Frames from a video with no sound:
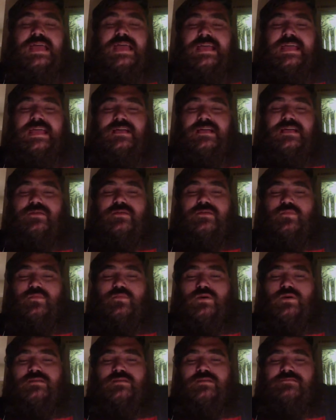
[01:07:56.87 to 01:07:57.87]
And
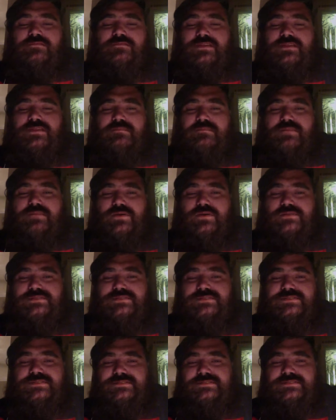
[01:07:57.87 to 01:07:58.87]
one of the
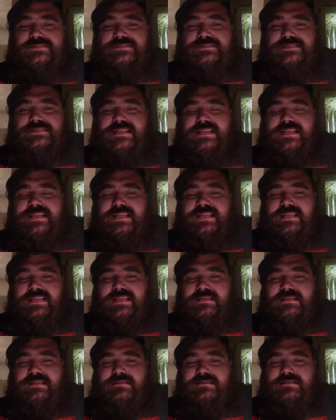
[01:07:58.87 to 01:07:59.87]
posters that
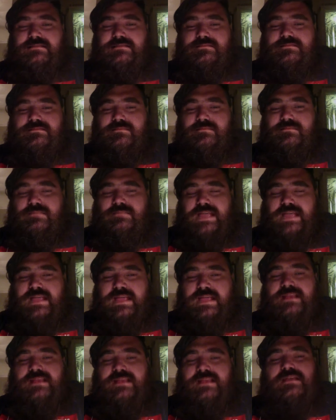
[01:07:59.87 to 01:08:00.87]
he
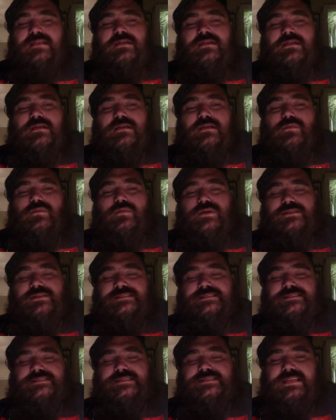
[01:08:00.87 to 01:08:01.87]
made
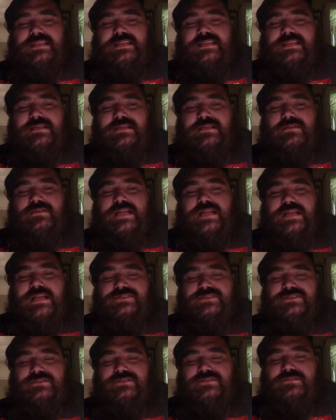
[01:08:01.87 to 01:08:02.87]
was the
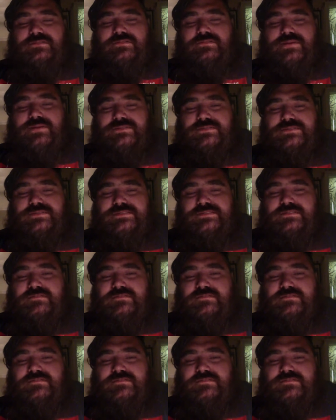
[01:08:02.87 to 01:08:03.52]
international poster